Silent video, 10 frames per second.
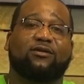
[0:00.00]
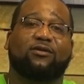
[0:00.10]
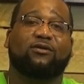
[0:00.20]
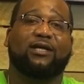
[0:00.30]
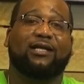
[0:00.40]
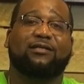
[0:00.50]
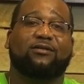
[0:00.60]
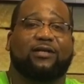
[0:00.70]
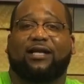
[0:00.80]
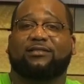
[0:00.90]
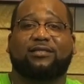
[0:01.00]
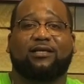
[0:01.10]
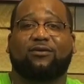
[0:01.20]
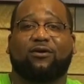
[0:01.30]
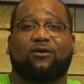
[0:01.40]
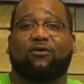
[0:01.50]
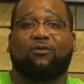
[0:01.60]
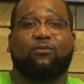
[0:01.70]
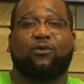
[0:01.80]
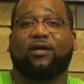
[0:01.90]
You know, you gotta you gotta stay on on
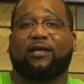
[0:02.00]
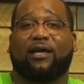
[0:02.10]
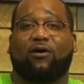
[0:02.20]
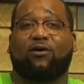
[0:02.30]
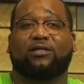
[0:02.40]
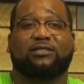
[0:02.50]
point at all